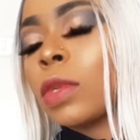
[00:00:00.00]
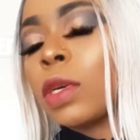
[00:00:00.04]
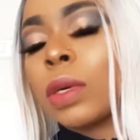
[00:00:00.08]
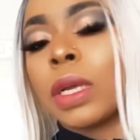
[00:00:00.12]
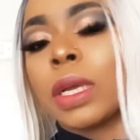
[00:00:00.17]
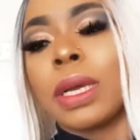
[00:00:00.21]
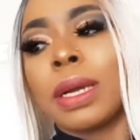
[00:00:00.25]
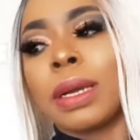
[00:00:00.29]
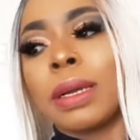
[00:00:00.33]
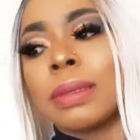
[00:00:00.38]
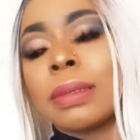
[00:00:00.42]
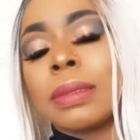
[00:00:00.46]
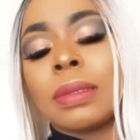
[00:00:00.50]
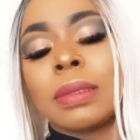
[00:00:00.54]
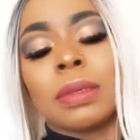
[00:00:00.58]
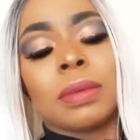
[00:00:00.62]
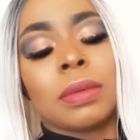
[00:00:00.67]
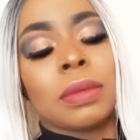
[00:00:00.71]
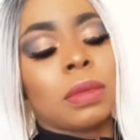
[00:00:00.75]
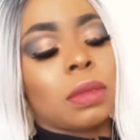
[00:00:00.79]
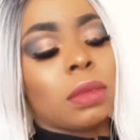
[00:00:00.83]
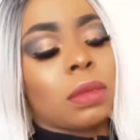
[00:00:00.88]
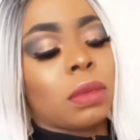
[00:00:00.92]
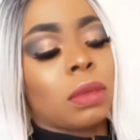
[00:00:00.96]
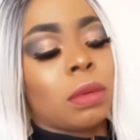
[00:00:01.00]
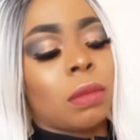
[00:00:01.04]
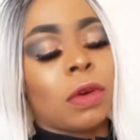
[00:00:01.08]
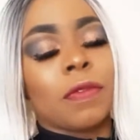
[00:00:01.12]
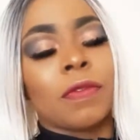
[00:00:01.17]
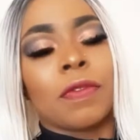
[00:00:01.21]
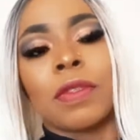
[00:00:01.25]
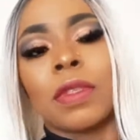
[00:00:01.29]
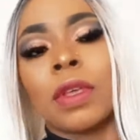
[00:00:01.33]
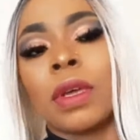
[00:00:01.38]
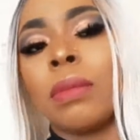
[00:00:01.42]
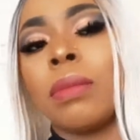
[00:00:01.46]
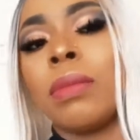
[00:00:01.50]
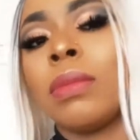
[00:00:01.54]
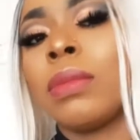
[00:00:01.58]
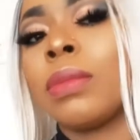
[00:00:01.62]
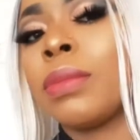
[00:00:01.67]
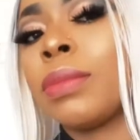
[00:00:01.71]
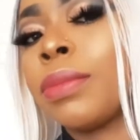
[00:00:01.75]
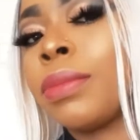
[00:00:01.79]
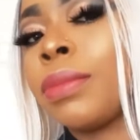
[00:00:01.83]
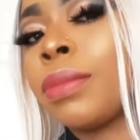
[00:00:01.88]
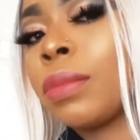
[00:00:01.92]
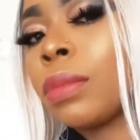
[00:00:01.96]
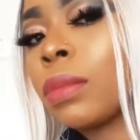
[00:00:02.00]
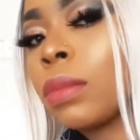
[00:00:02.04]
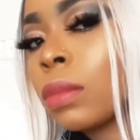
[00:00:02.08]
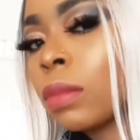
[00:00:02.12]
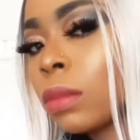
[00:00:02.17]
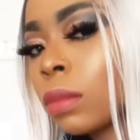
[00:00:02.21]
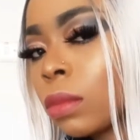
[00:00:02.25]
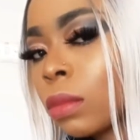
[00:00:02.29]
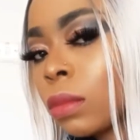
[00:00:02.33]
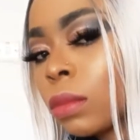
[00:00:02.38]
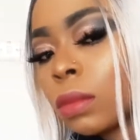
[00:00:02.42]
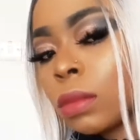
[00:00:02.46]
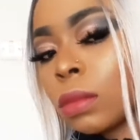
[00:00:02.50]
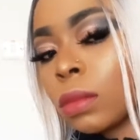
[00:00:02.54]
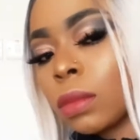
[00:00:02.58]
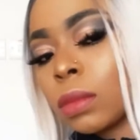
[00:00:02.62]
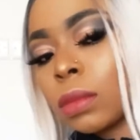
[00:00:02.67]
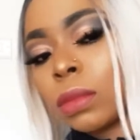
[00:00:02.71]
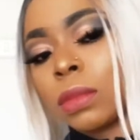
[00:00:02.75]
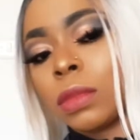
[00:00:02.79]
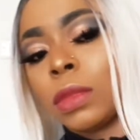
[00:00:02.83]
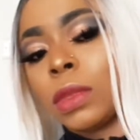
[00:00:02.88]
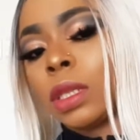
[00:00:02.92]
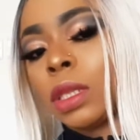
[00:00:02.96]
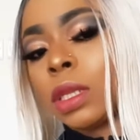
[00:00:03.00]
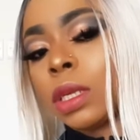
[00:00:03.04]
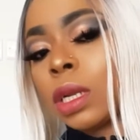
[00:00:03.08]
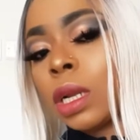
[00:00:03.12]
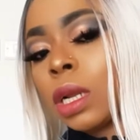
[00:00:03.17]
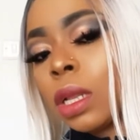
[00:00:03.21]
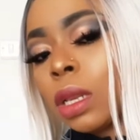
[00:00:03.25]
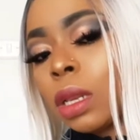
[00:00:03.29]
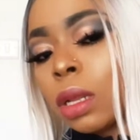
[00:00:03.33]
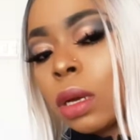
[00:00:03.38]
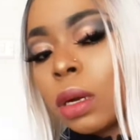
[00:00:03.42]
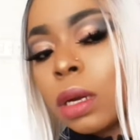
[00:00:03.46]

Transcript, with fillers: okay I can still see some of them that are